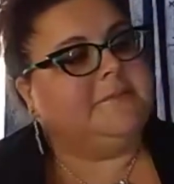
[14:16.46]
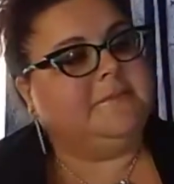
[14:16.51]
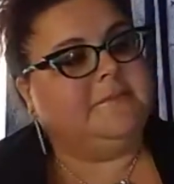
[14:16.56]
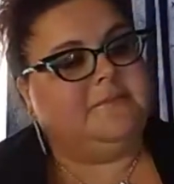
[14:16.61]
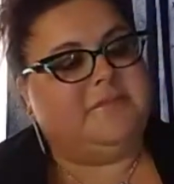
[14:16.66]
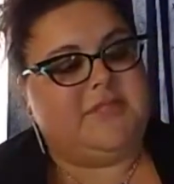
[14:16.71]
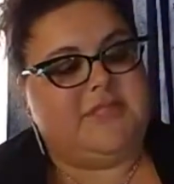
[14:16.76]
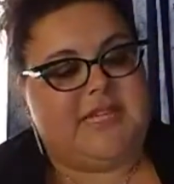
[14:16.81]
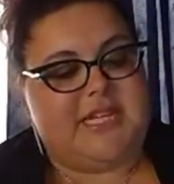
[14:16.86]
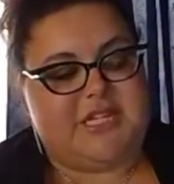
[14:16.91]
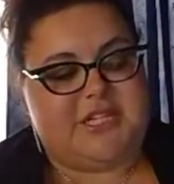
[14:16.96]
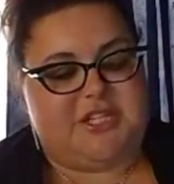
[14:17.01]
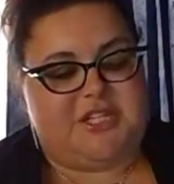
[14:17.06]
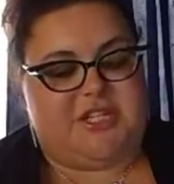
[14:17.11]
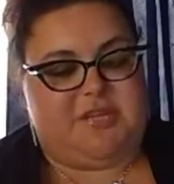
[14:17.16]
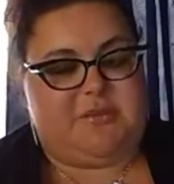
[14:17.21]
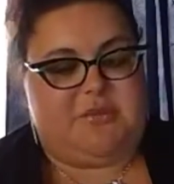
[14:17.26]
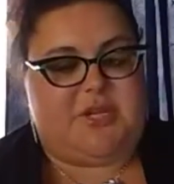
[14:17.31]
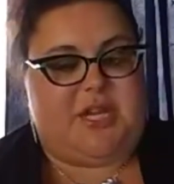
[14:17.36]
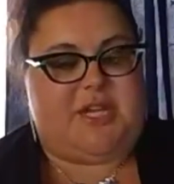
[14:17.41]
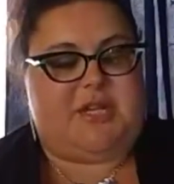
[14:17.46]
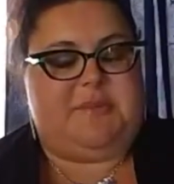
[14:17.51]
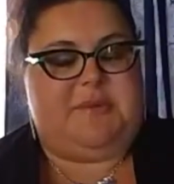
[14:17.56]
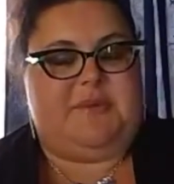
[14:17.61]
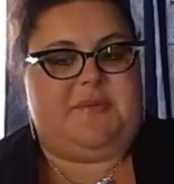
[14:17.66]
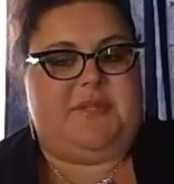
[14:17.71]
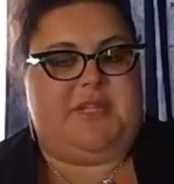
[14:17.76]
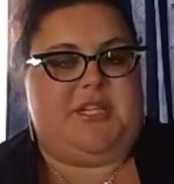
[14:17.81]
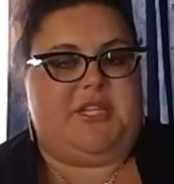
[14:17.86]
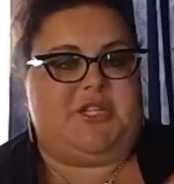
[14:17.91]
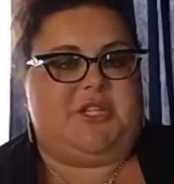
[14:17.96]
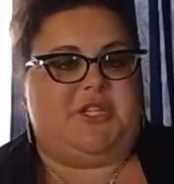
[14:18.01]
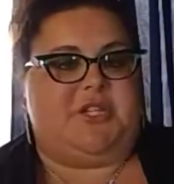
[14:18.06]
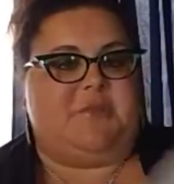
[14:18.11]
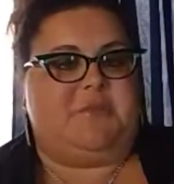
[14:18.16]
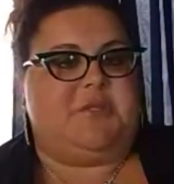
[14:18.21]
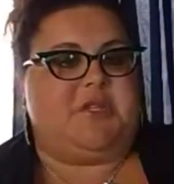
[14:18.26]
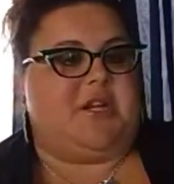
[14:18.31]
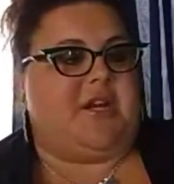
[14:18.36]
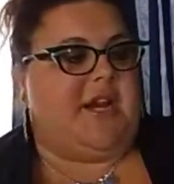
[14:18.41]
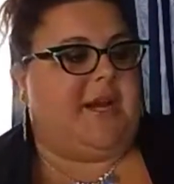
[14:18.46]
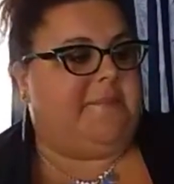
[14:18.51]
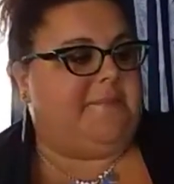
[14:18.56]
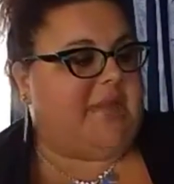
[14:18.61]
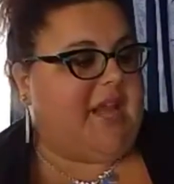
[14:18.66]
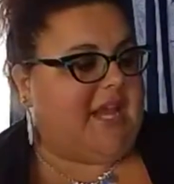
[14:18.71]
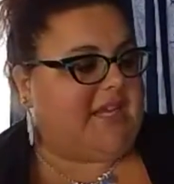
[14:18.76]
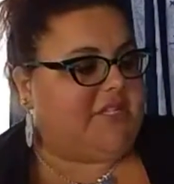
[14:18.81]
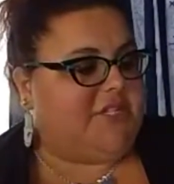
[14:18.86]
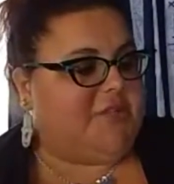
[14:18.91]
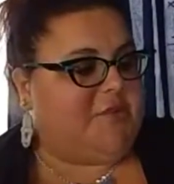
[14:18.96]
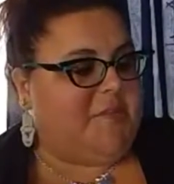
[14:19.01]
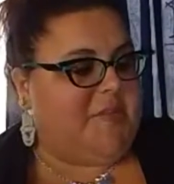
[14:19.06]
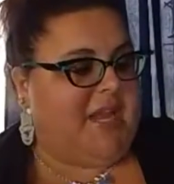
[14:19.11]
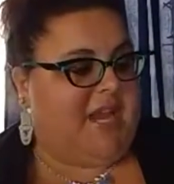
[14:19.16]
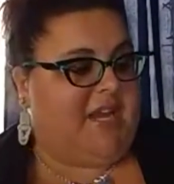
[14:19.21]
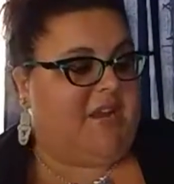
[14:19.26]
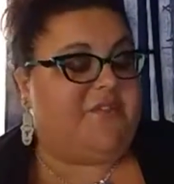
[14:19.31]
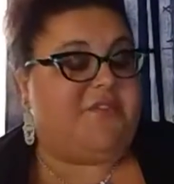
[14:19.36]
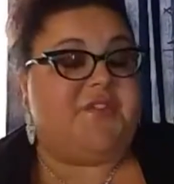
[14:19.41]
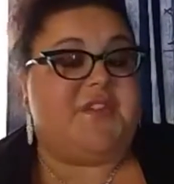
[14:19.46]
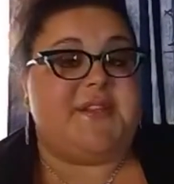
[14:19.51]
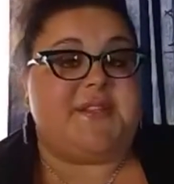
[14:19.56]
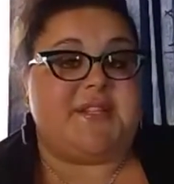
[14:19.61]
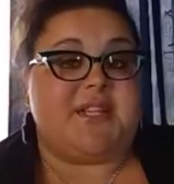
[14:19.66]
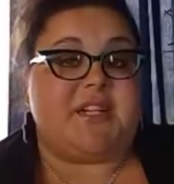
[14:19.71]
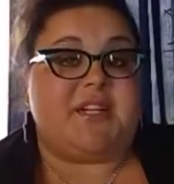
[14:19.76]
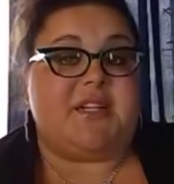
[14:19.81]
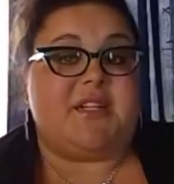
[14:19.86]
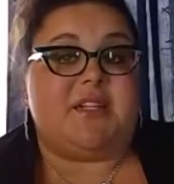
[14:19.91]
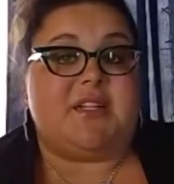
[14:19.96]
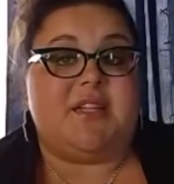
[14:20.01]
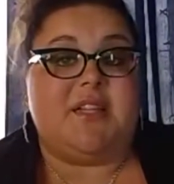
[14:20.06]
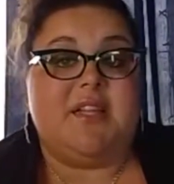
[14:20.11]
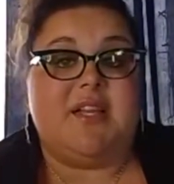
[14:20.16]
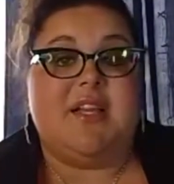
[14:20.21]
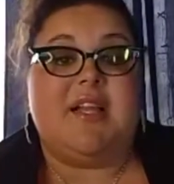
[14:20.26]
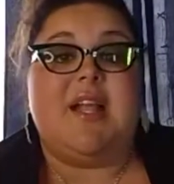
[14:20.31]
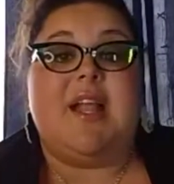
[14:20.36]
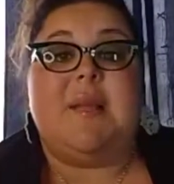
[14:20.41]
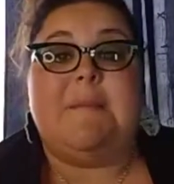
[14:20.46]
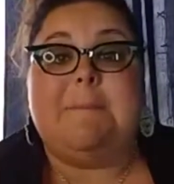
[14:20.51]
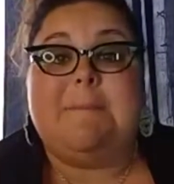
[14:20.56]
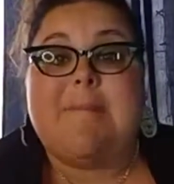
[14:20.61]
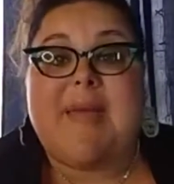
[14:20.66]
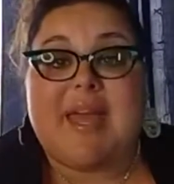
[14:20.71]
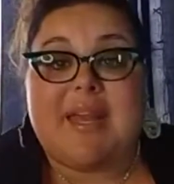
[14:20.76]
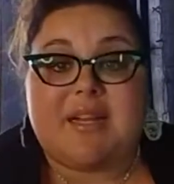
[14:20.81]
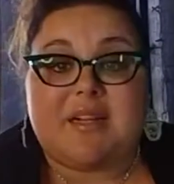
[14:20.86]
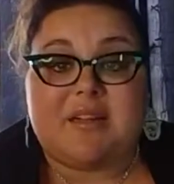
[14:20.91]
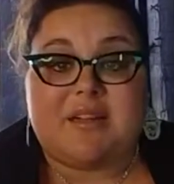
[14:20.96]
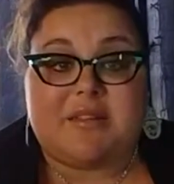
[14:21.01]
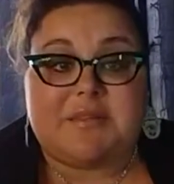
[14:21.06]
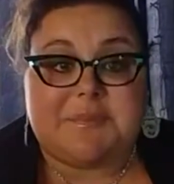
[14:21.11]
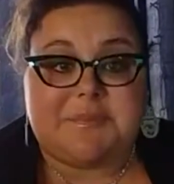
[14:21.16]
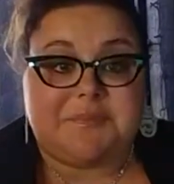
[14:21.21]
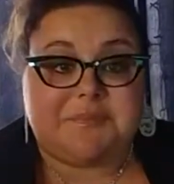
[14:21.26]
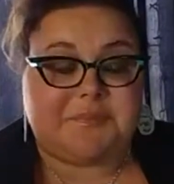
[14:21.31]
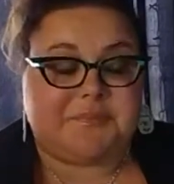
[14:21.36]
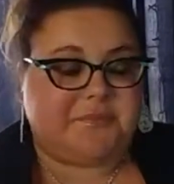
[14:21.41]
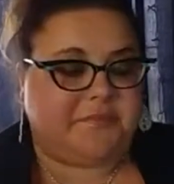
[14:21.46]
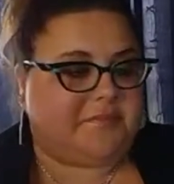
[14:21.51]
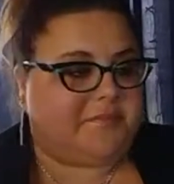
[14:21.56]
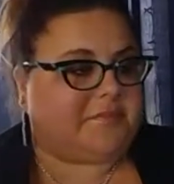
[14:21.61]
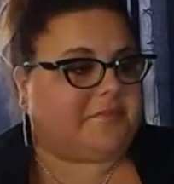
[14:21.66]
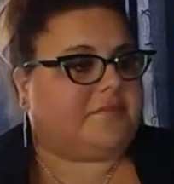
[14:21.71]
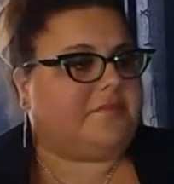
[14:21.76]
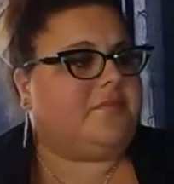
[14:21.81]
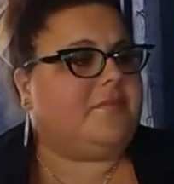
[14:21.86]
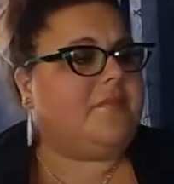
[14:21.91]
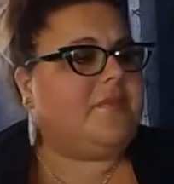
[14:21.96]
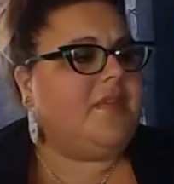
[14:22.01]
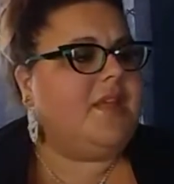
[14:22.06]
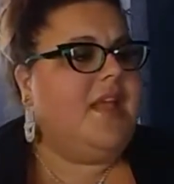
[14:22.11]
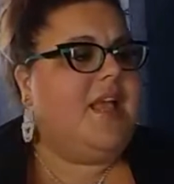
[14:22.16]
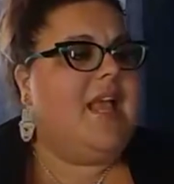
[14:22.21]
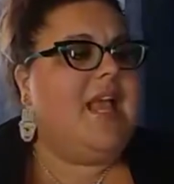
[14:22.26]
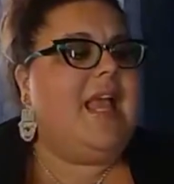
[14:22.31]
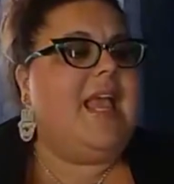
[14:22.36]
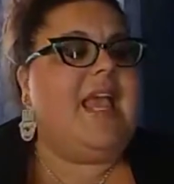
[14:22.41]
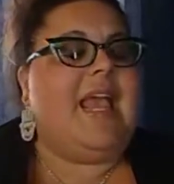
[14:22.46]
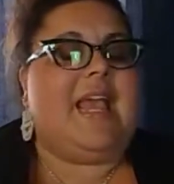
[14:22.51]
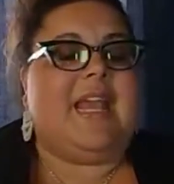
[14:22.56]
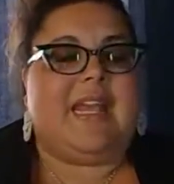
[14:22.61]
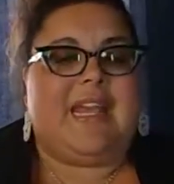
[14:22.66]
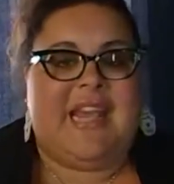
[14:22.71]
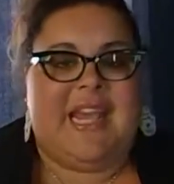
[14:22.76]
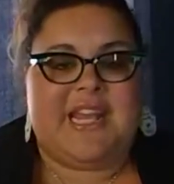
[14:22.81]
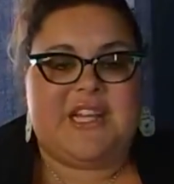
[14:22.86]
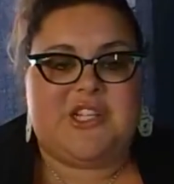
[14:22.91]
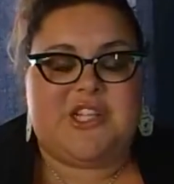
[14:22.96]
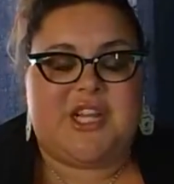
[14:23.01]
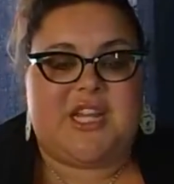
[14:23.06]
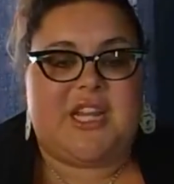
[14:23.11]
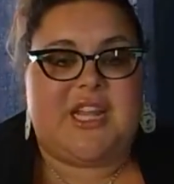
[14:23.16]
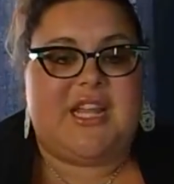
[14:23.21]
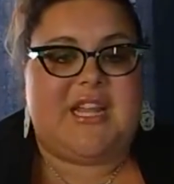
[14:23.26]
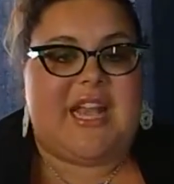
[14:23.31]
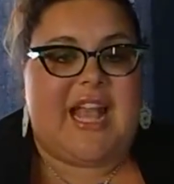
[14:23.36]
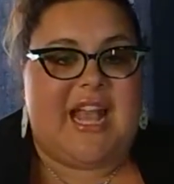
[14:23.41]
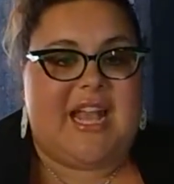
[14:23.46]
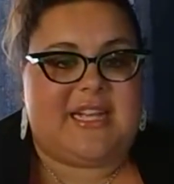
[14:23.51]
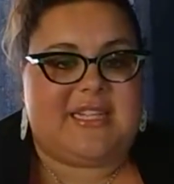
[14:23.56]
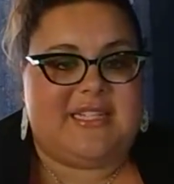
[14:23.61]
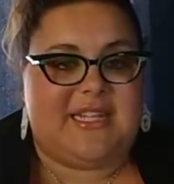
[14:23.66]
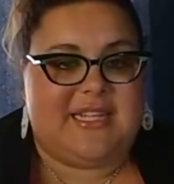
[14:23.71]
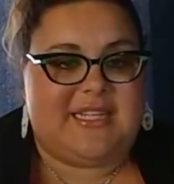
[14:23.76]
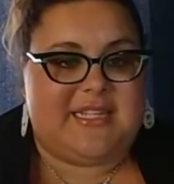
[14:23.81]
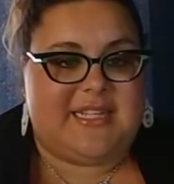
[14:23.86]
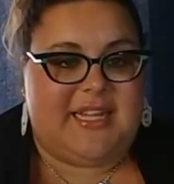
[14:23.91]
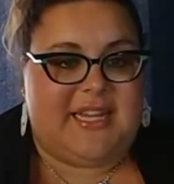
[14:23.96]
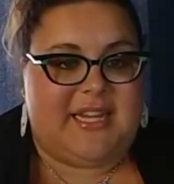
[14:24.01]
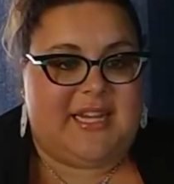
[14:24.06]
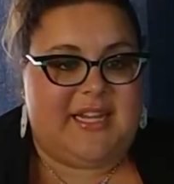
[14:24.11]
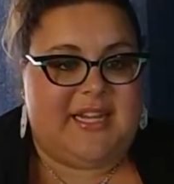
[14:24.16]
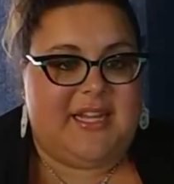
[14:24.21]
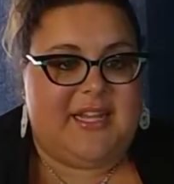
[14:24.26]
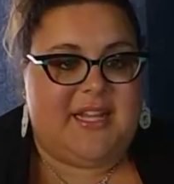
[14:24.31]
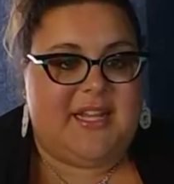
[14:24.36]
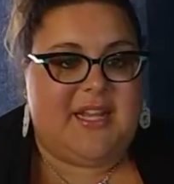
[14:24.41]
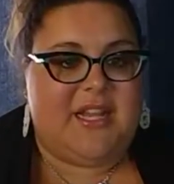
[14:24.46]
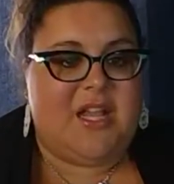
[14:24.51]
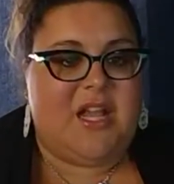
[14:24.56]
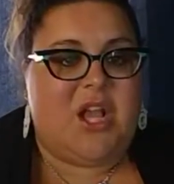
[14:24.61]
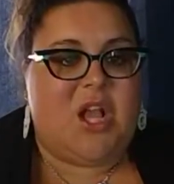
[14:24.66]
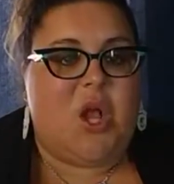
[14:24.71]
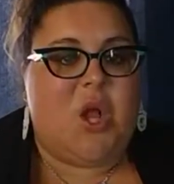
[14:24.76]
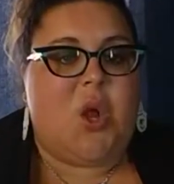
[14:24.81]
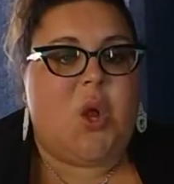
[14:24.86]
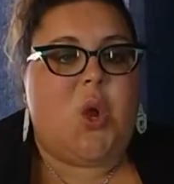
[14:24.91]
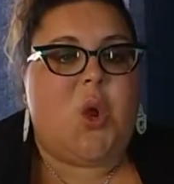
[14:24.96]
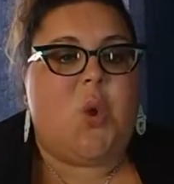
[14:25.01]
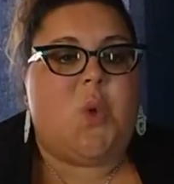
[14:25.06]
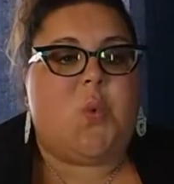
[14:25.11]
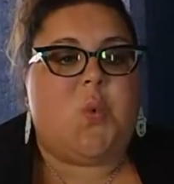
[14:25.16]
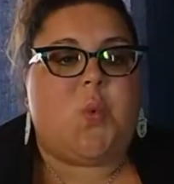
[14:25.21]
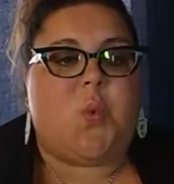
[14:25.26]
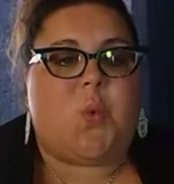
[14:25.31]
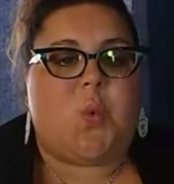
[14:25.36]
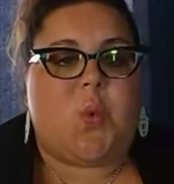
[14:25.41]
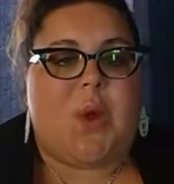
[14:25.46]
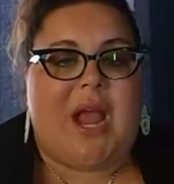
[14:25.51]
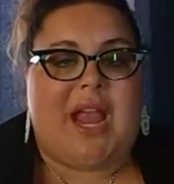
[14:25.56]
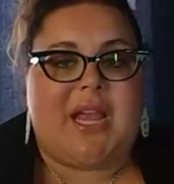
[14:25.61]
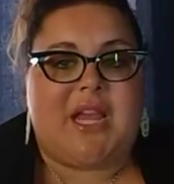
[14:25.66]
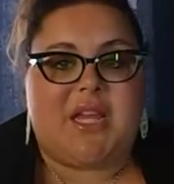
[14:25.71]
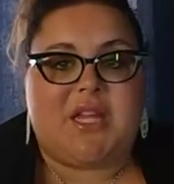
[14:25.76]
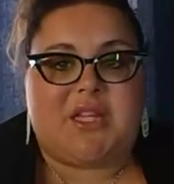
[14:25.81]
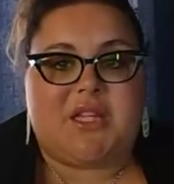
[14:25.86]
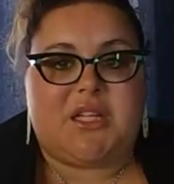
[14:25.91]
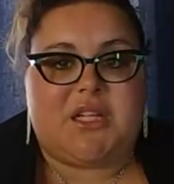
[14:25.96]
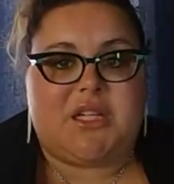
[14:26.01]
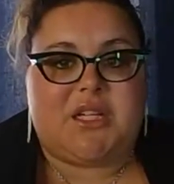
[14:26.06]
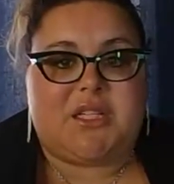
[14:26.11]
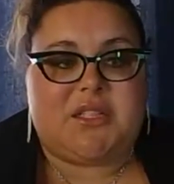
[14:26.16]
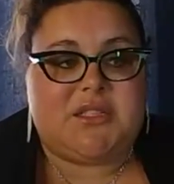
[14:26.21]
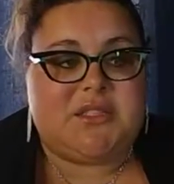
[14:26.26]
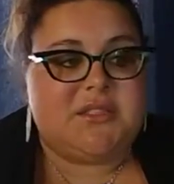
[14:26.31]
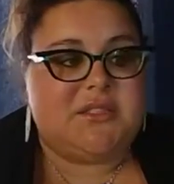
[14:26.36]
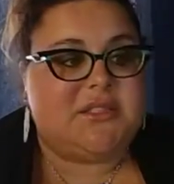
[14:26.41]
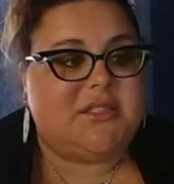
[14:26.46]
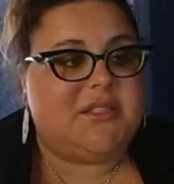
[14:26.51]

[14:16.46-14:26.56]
Relationships. Talk about relationships. All right. Next domain. Physical and medical. Engaging and accessing regular